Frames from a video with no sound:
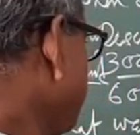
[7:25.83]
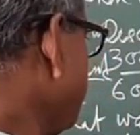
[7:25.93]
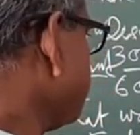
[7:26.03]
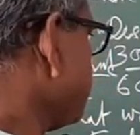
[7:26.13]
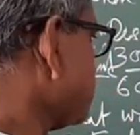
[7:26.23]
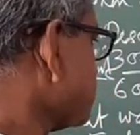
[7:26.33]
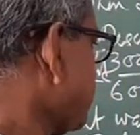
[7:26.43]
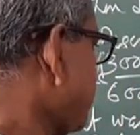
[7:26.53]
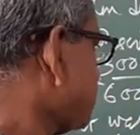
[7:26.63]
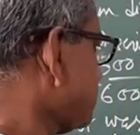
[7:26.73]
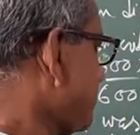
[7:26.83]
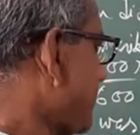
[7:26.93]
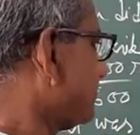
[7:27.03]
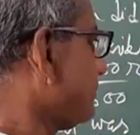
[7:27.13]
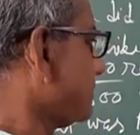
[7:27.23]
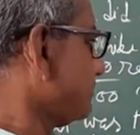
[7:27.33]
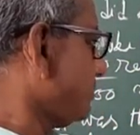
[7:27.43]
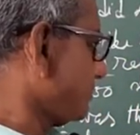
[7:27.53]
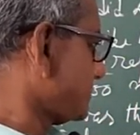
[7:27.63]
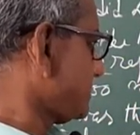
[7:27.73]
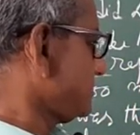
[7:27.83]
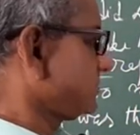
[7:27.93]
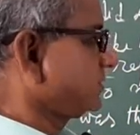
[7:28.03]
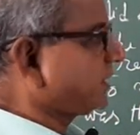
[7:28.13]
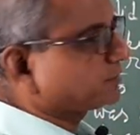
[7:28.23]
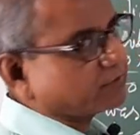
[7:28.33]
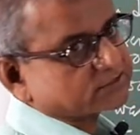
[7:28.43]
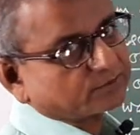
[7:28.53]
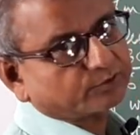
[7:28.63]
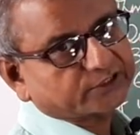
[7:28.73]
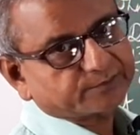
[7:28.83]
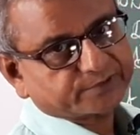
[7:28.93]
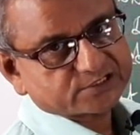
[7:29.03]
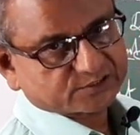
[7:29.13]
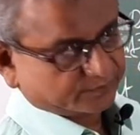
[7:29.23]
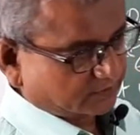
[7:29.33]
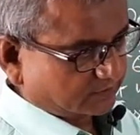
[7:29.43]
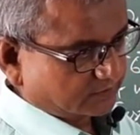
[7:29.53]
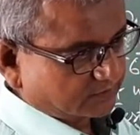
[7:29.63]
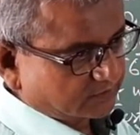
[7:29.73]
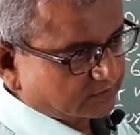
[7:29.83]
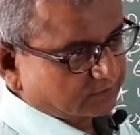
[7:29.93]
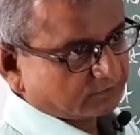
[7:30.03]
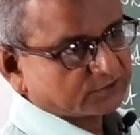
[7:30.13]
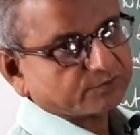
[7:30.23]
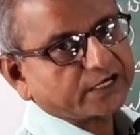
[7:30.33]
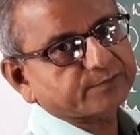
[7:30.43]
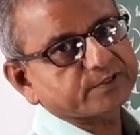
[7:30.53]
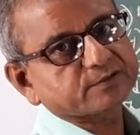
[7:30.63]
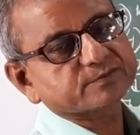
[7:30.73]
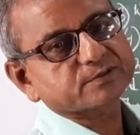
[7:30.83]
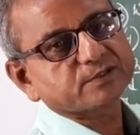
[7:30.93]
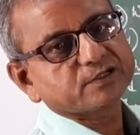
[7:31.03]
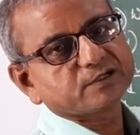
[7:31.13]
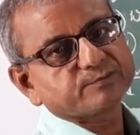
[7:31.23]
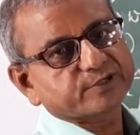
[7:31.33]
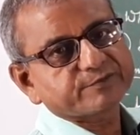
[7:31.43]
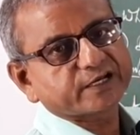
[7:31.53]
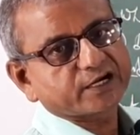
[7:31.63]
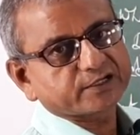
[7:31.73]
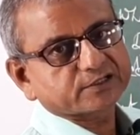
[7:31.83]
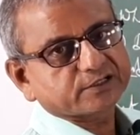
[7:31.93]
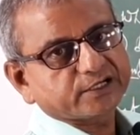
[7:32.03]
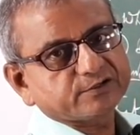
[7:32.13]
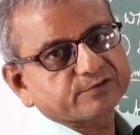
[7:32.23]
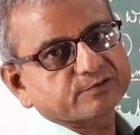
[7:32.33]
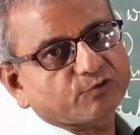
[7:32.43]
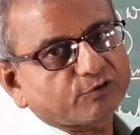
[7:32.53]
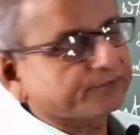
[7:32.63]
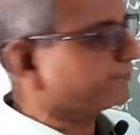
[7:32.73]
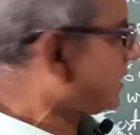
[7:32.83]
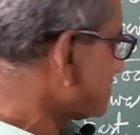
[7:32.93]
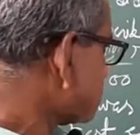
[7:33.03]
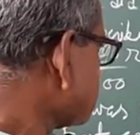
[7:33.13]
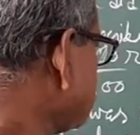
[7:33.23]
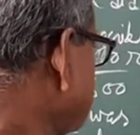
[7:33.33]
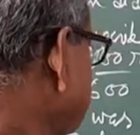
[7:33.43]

each estate had one vote. That was the voting principle which had been prevalent in old France.